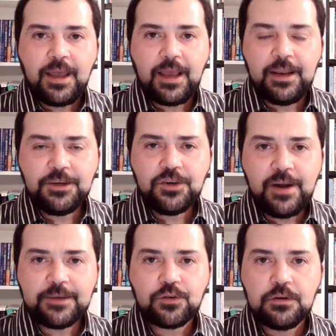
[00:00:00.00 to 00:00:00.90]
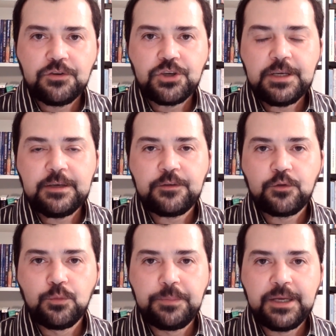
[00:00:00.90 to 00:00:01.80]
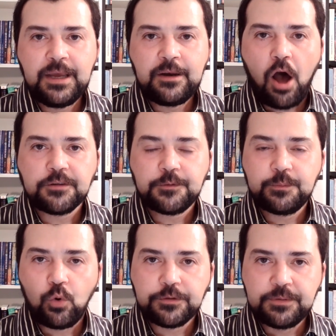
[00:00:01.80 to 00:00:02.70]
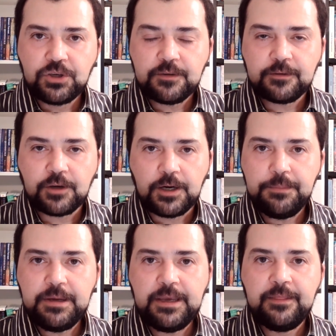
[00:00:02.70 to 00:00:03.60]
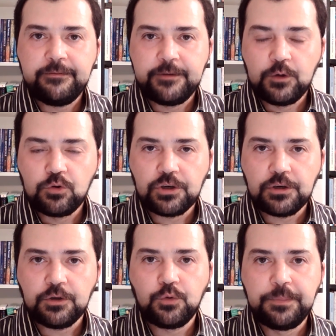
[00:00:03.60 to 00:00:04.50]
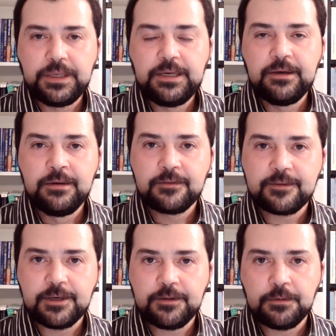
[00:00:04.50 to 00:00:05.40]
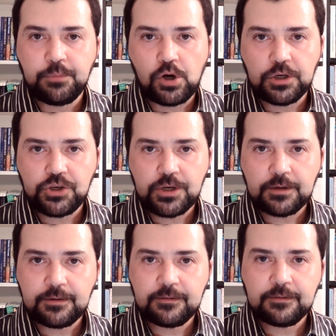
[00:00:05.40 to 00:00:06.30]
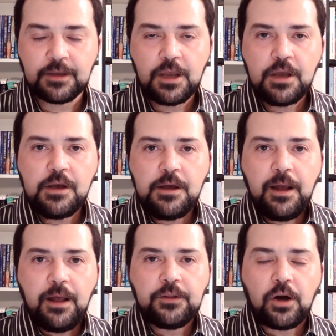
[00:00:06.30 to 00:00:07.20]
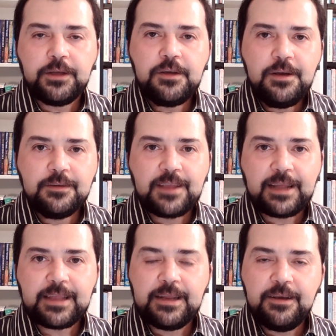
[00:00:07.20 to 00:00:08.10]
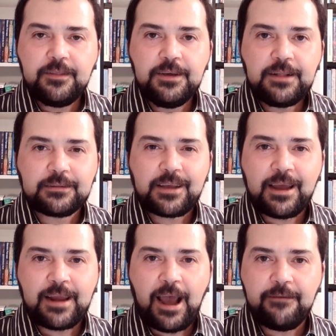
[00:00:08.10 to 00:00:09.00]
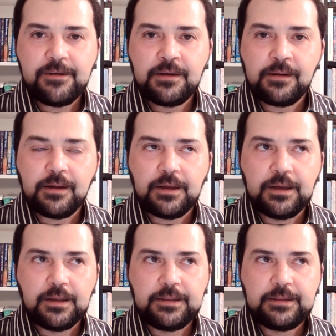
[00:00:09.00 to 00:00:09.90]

Electional astrology is to pick an auspicious time in the future to begin certain projects. The idea is that anything that can have a